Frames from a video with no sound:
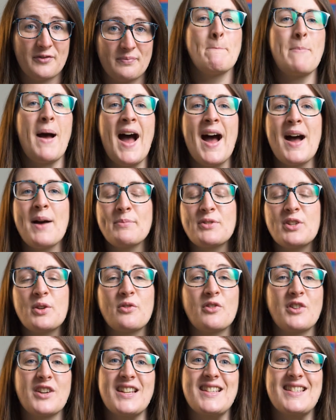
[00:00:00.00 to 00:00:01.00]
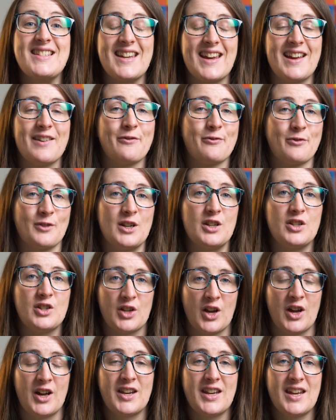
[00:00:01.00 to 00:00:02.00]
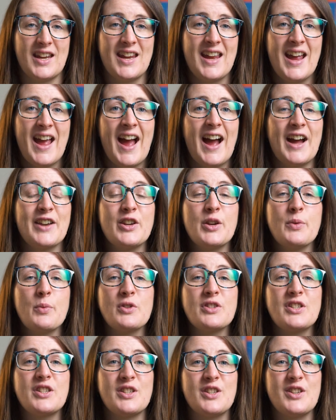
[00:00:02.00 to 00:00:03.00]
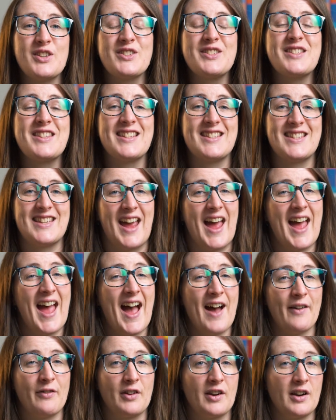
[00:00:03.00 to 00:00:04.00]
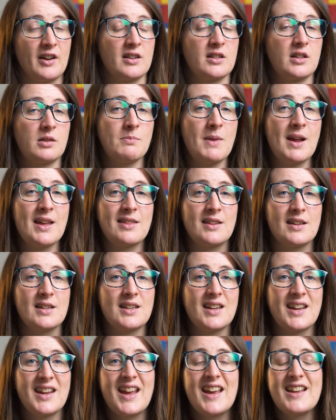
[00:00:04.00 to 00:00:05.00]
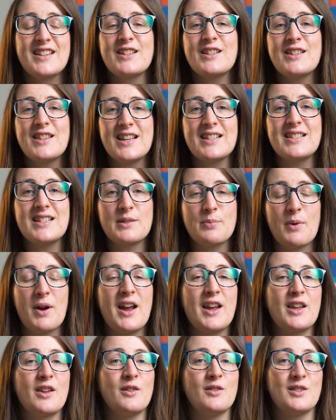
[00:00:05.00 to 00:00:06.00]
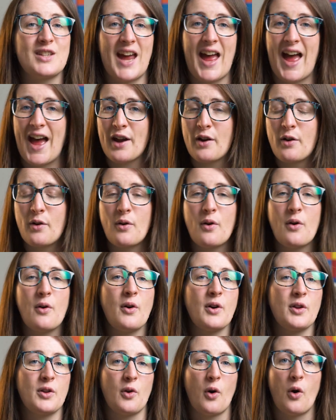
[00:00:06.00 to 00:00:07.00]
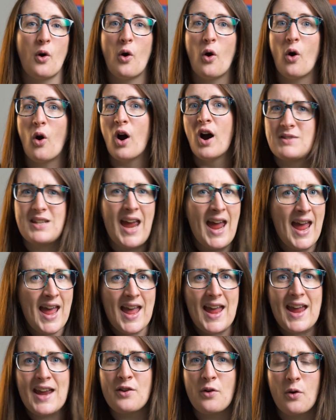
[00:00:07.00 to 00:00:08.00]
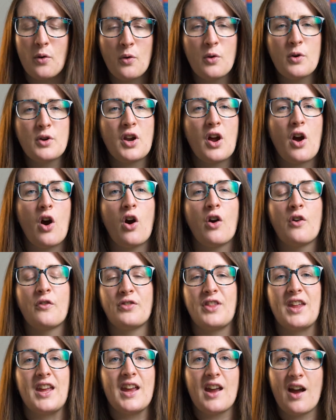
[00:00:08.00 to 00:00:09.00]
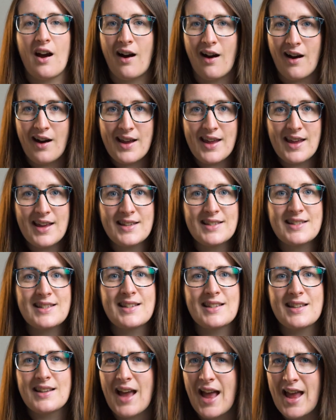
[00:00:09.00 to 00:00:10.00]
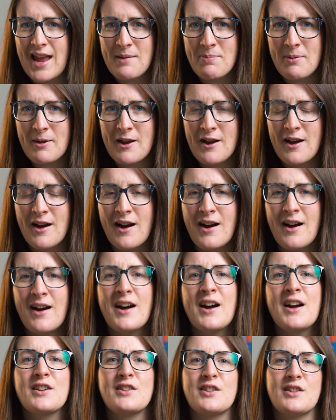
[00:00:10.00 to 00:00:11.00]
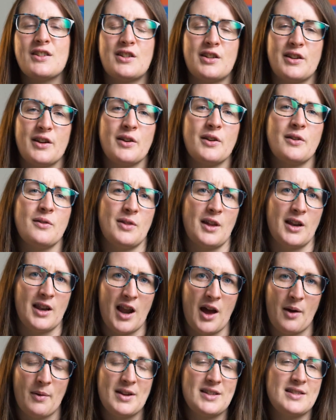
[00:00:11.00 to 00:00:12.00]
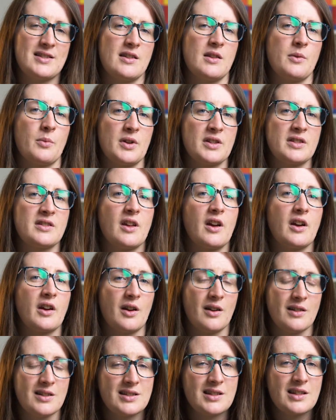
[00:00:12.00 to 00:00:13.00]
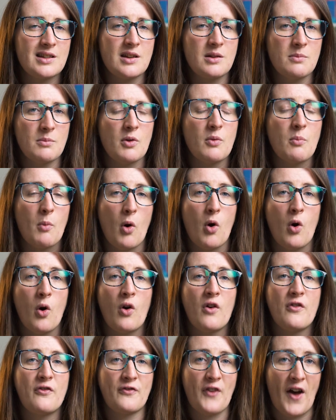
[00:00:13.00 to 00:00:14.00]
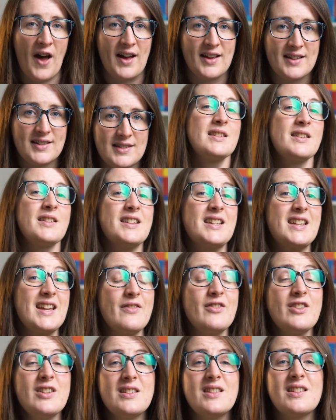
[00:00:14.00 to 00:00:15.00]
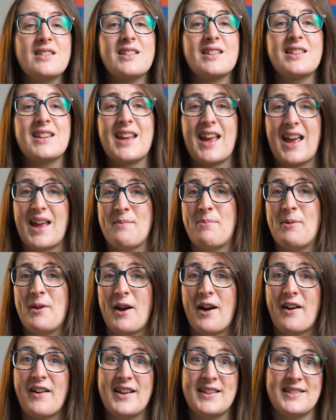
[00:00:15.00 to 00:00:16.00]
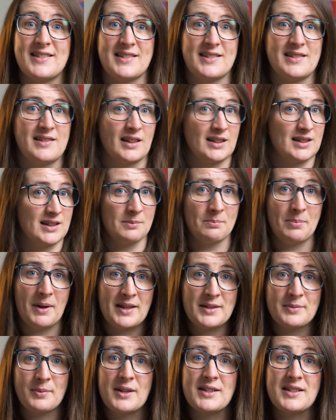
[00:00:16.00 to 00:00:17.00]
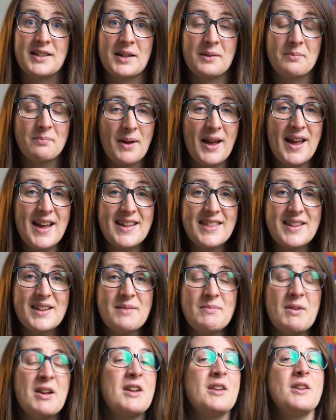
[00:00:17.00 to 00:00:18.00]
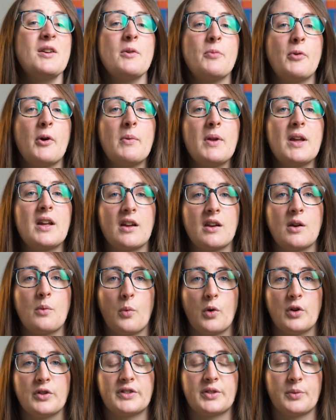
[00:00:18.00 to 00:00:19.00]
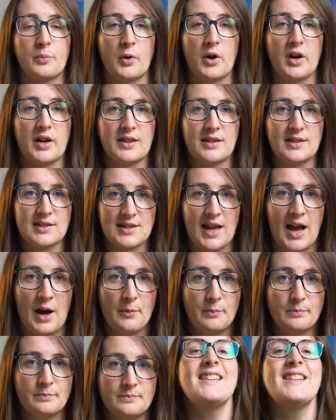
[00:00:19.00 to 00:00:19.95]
Perhaps you're on a debt-free journey and you want to use the debt avalanche method. So this is where you tackle your debt in order of the highest APR to the lowest, so the ones that are costing you more first. So given that the APR is like the best way to compare them, you're probably going to want to work this out.